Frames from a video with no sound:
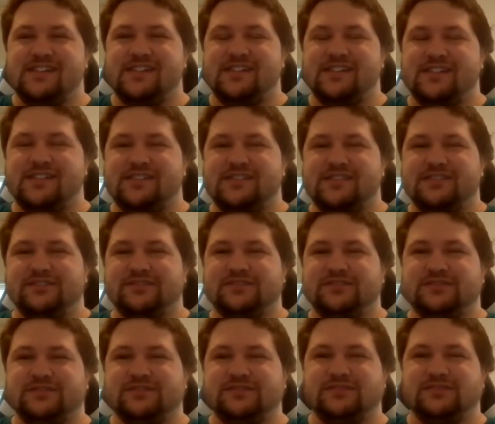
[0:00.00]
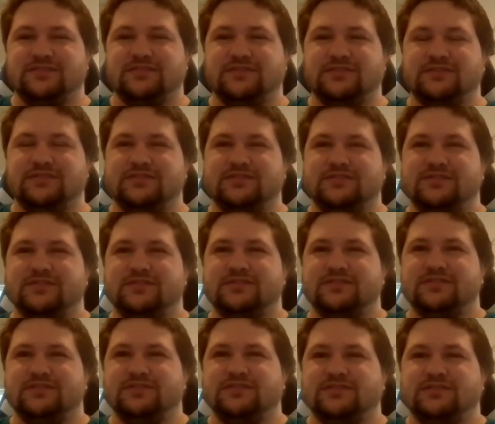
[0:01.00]

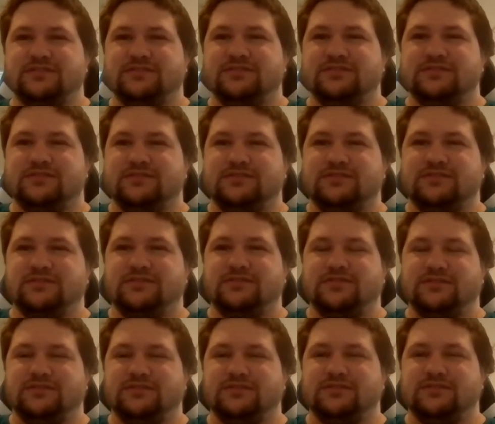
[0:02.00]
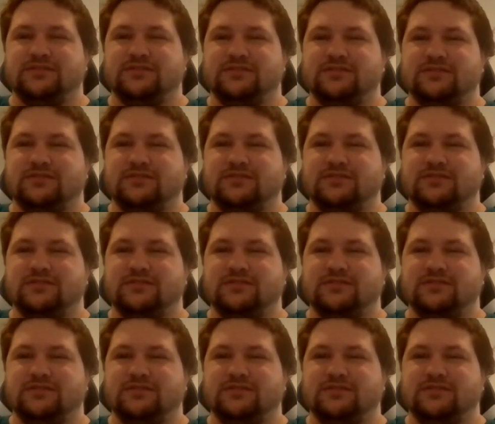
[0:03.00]
[no speech]